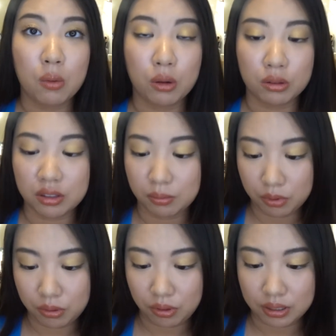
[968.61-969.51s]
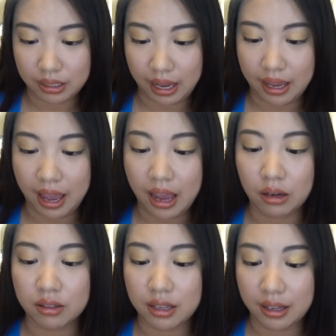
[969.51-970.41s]
will smooth your skin
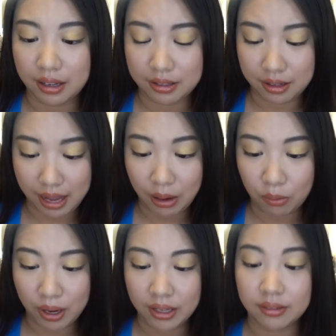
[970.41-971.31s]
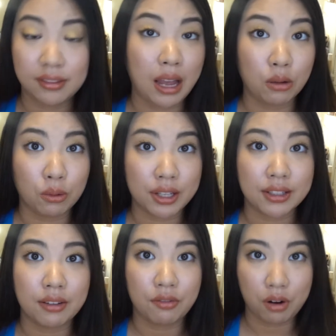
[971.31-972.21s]
and it is lightweight
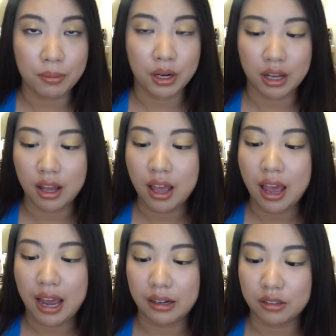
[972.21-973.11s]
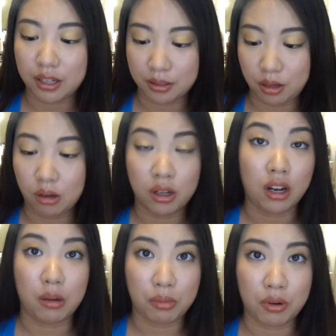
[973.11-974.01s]
non-greasy formula and it does not
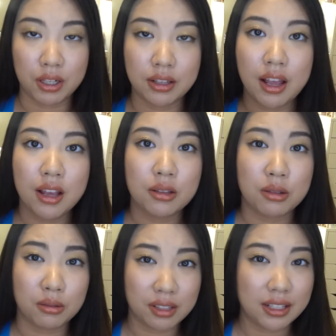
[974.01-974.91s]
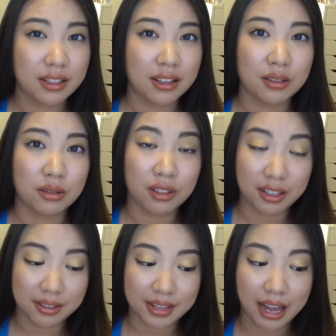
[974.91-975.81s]
clog pores so this is
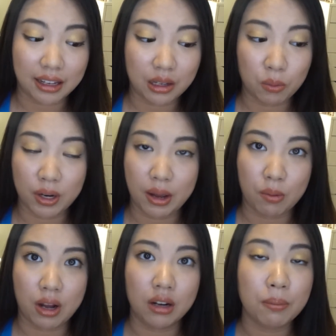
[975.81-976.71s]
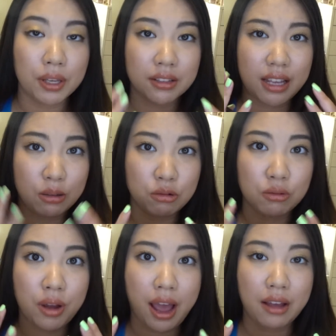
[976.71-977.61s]
exactly what I want because I
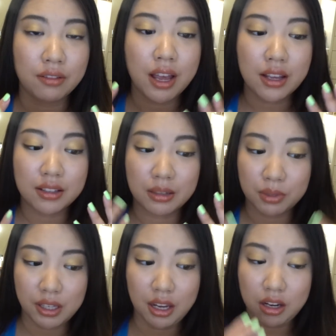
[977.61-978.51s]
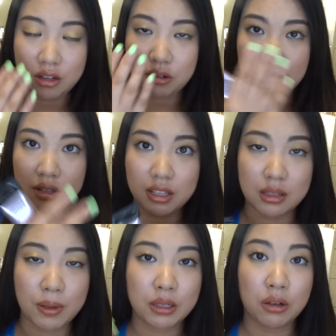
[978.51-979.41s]
do have some skin issues
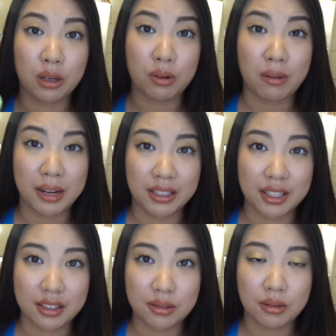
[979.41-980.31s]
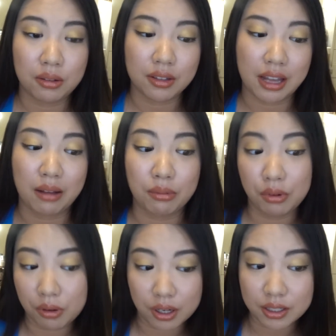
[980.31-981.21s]
especially around my T-zone zone because I have
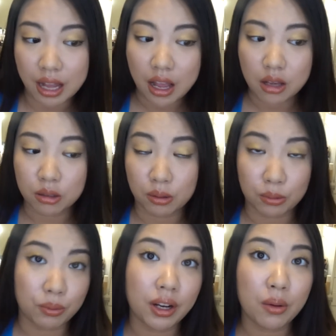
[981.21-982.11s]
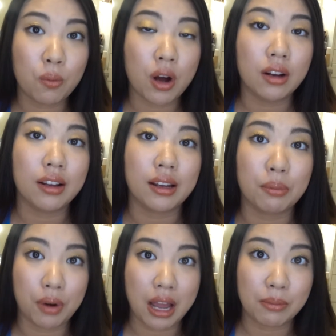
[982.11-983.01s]
pores so I really want like a
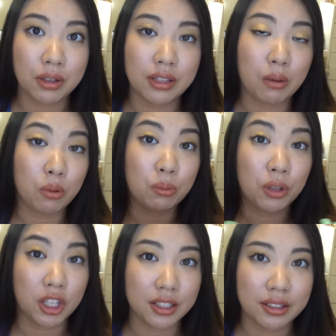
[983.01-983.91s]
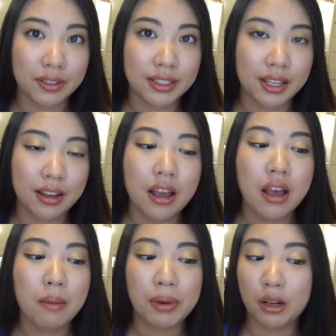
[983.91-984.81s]
primer that will blur everything
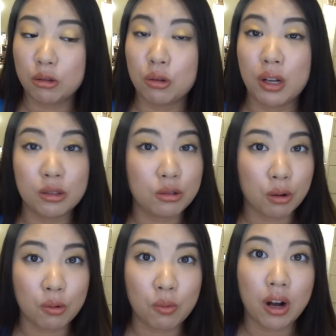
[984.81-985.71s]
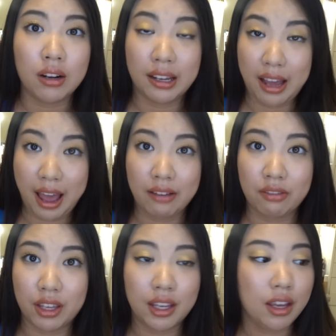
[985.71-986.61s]
but also I don't want like a
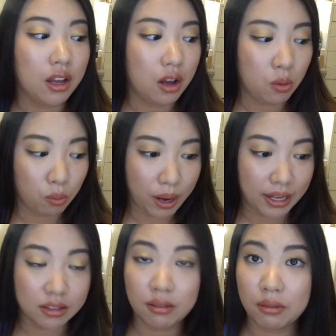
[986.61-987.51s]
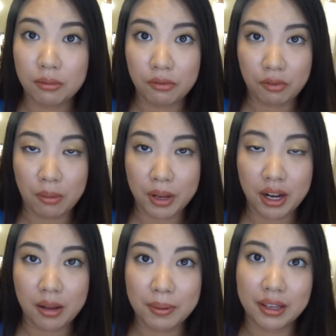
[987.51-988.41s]
heavy weight
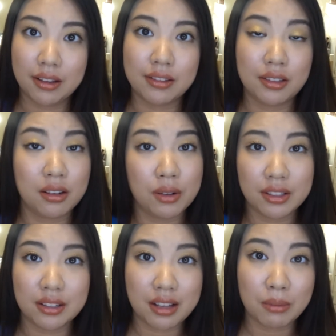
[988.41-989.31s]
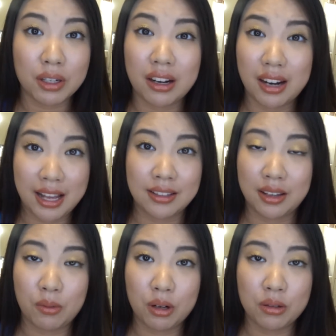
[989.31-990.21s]
formula because you know in the summer the last
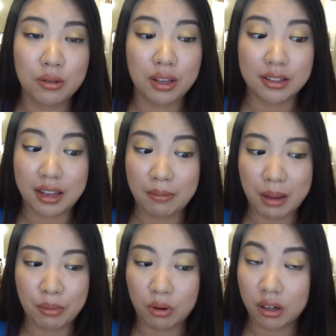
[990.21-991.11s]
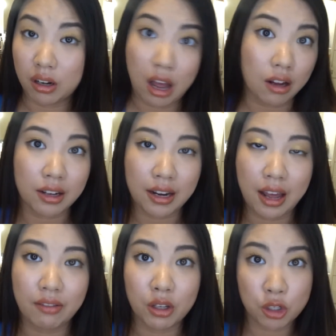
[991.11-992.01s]
thing I want to do is get my pore clogged and
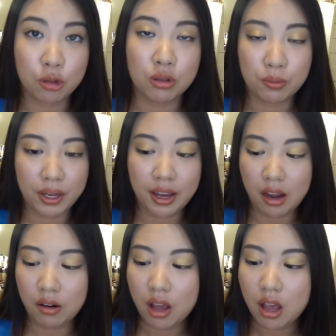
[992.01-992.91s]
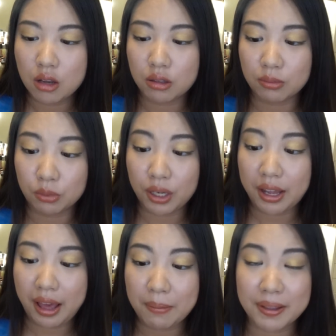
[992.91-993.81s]
have a huge breakout so I'm
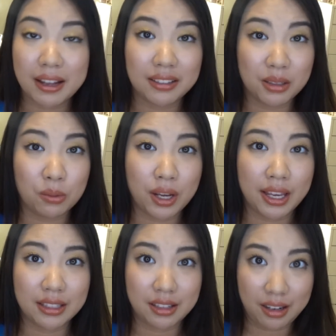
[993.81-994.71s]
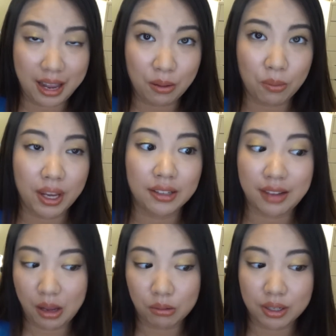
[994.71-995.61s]
really happy that this one is a lightweight
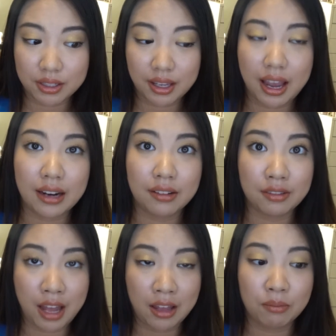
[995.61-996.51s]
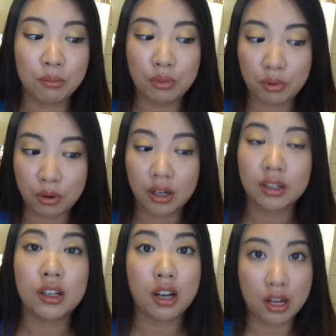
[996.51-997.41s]
non-greasy and a
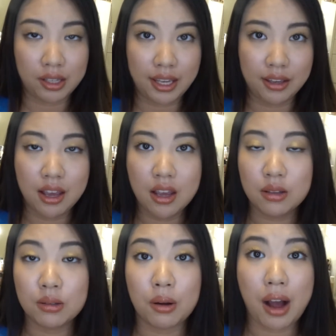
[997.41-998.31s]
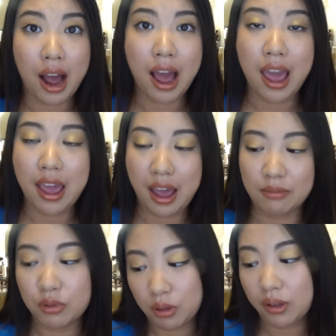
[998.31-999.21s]
non-pore clogging so I
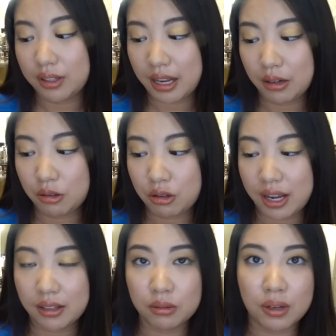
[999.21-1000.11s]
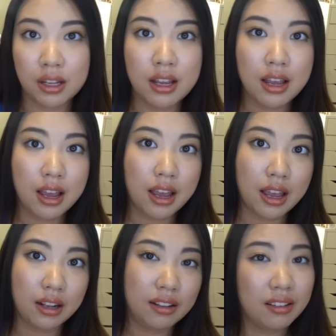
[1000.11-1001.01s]
am so excited to try this one
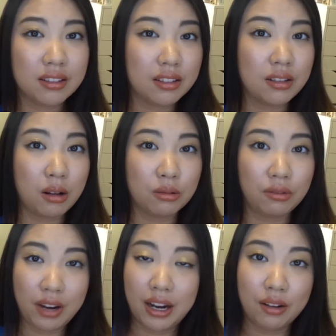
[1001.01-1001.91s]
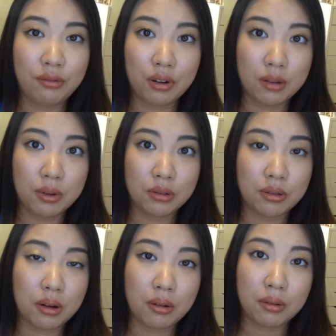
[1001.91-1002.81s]
and this is also very affordable
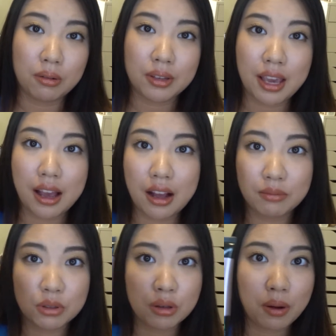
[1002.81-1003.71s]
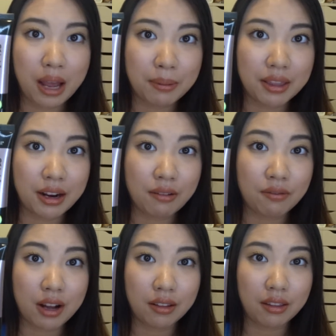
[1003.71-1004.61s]
so yeah I'm so happy that I
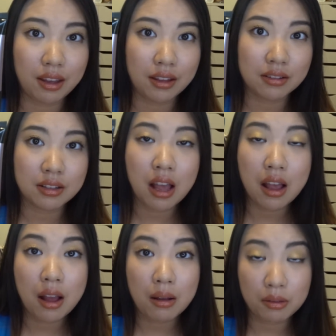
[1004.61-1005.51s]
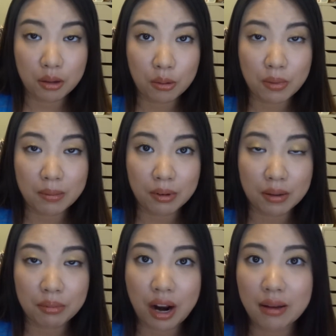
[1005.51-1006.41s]
found this new
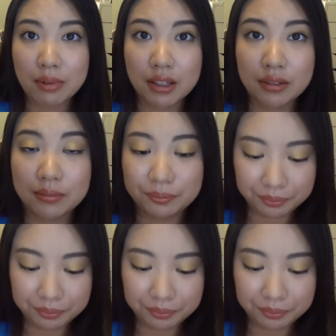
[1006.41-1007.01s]
Maybelline primer